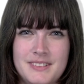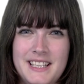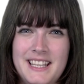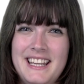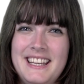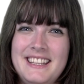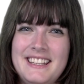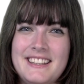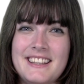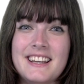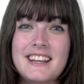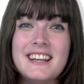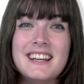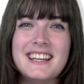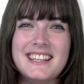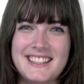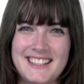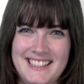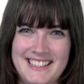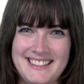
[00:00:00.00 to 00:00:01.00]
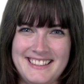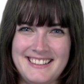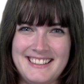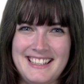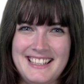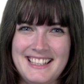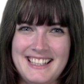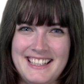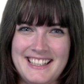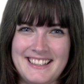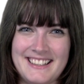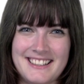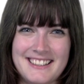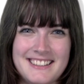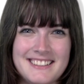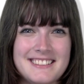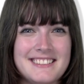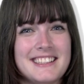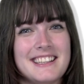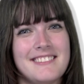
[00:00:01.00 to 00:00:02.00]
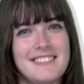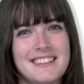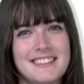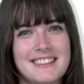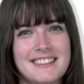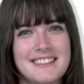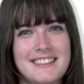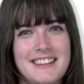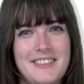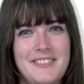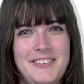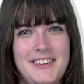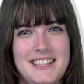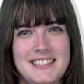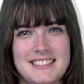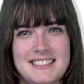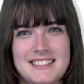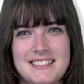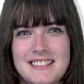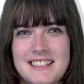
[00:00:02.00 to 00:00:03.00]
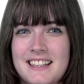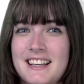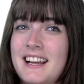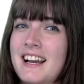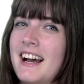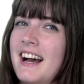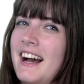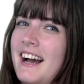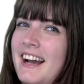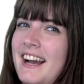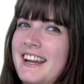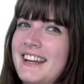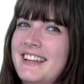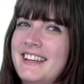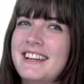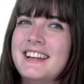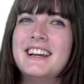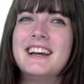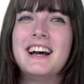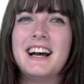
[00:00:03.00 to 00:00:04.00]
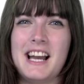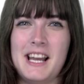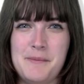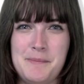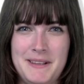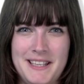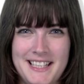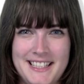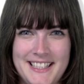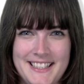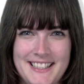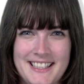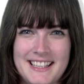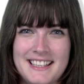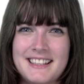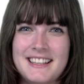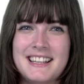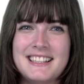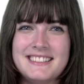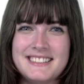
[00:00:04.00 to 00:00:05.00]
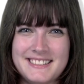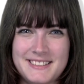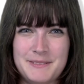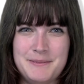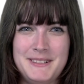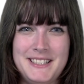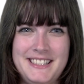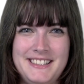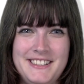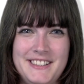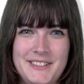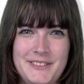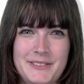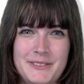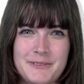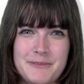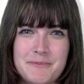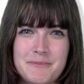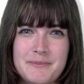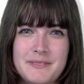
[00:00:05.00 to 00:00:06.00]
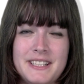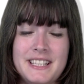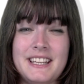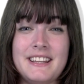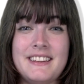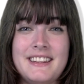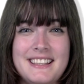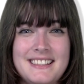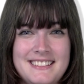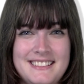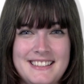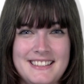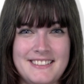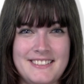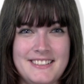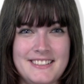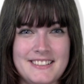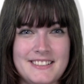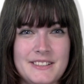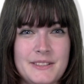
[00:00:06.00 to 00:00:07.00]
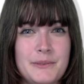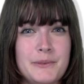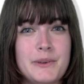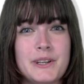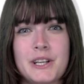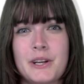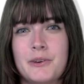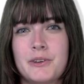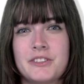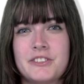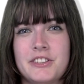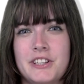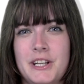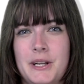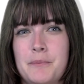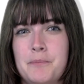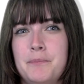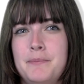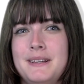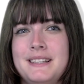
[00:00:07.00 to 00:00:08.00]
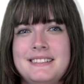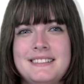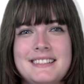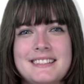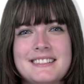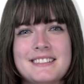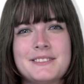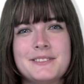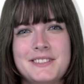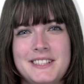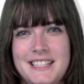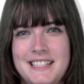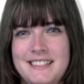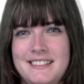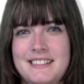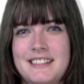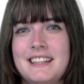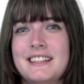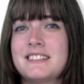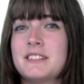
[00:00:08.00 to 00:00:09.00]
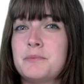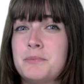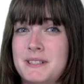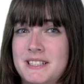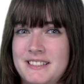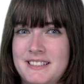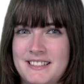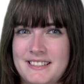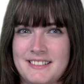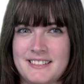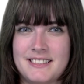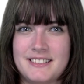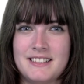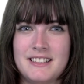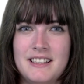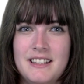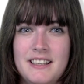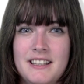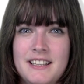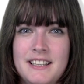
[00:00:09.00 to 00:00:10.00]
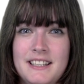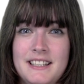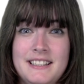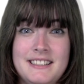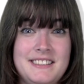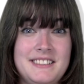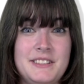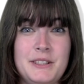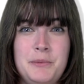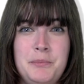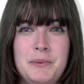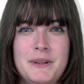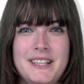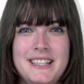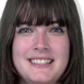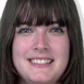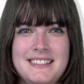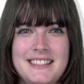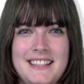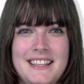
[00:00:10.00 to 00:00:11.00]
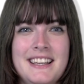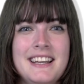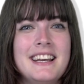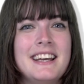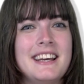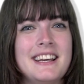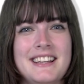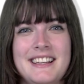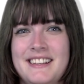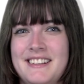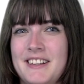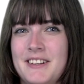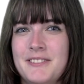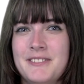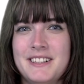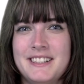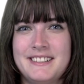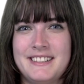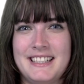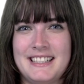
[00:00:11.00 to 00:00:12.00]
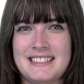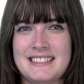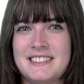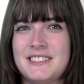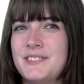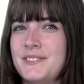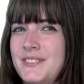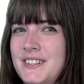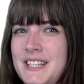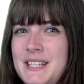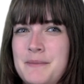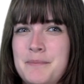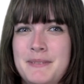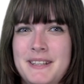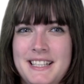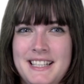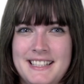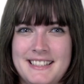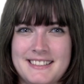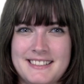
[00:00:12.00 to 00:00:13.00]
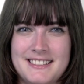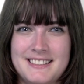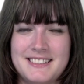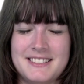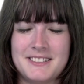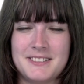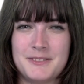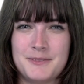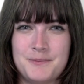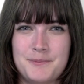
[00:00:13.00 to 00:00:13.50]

Hej, jag heter Elin. Trevligt att träffas. Hi, I'm Elin. Nice to meet you. In this series, we're going to learn basic Swedish expressions. It's super easy and it only takes 3 minutes.